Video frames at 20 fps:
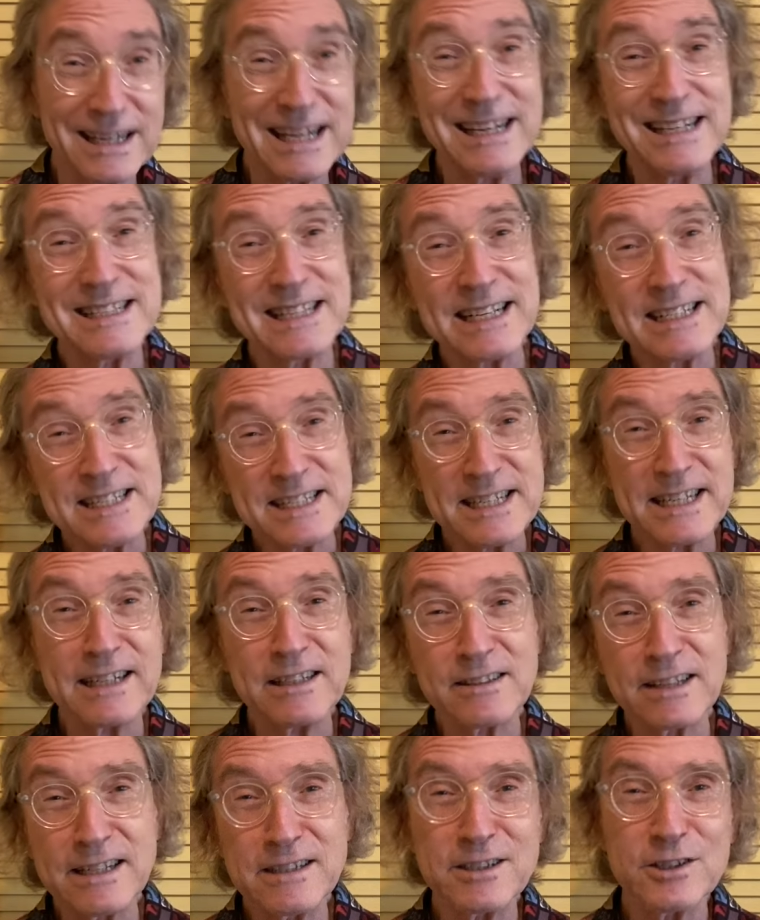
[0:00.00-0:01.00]
It is a
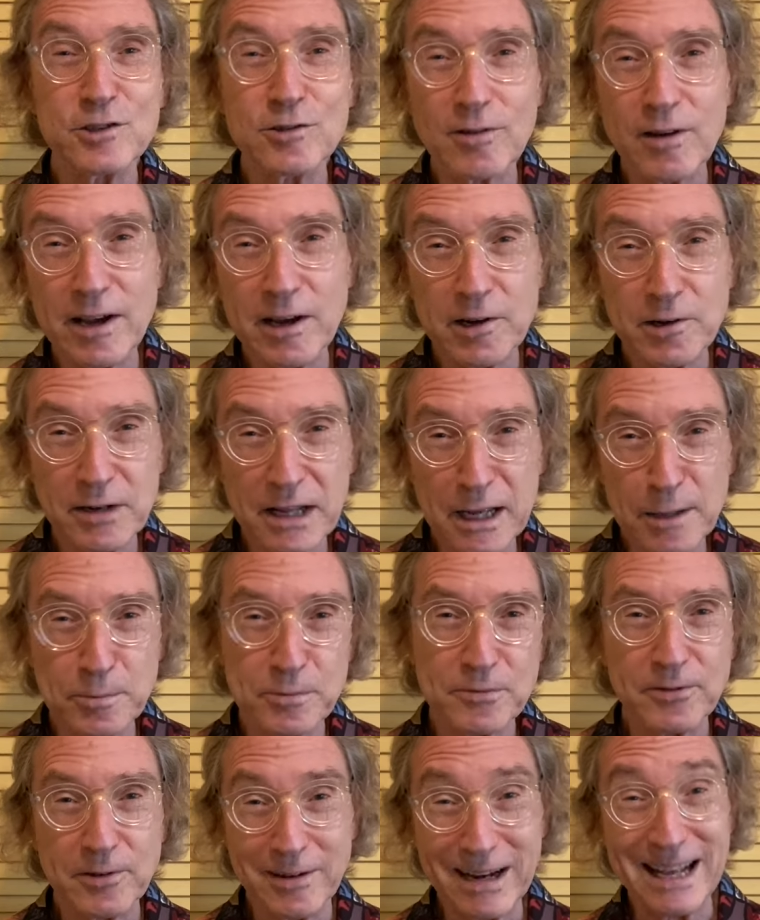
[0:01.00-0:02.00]
single-ended triode
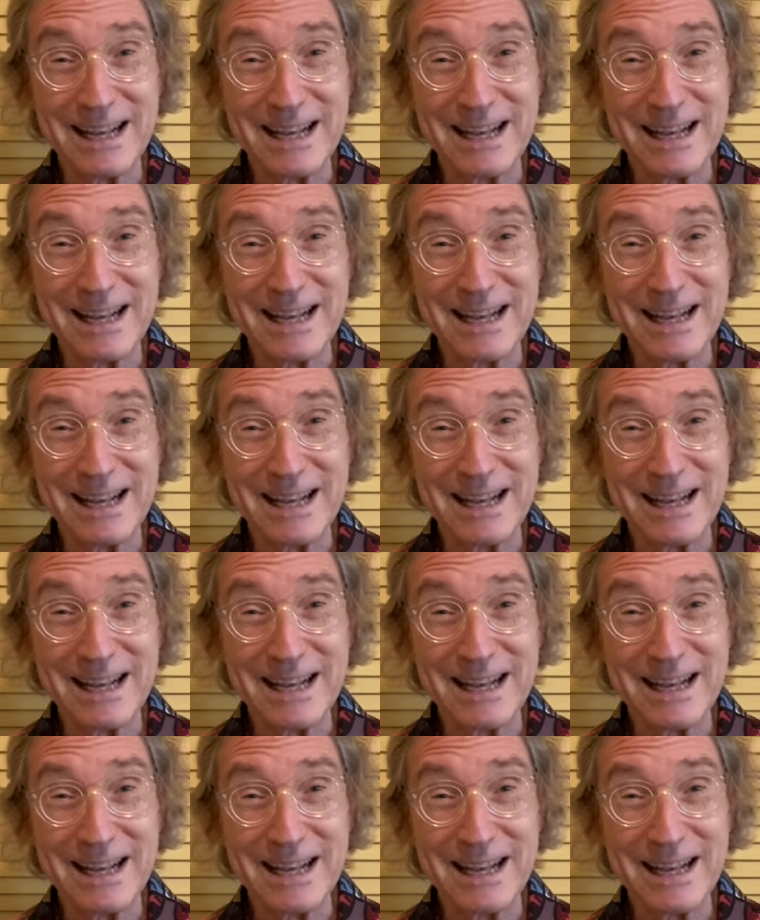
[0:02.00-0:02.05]
amplifier,